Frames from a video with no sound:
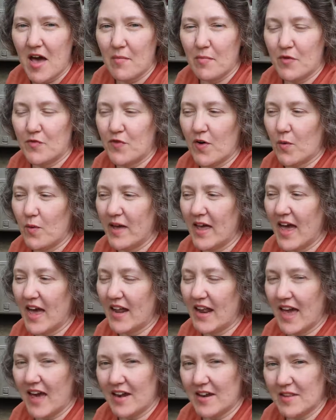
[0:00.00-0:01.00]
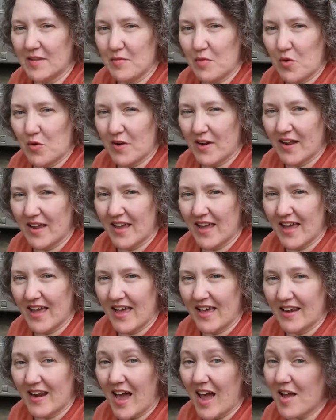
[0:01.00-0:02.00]
before we head out in the morning,
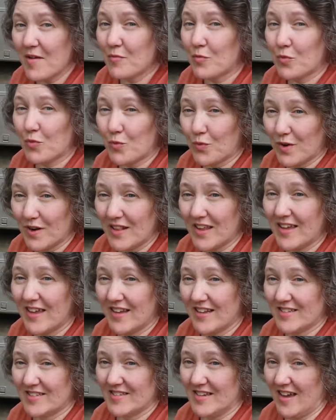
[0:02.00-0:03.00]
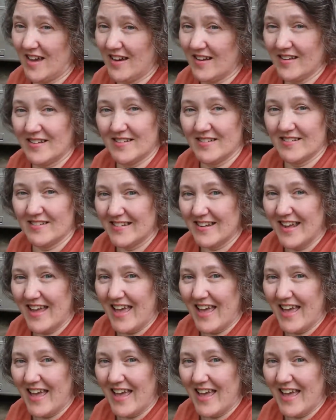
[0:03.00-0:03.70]
and I'm really excited.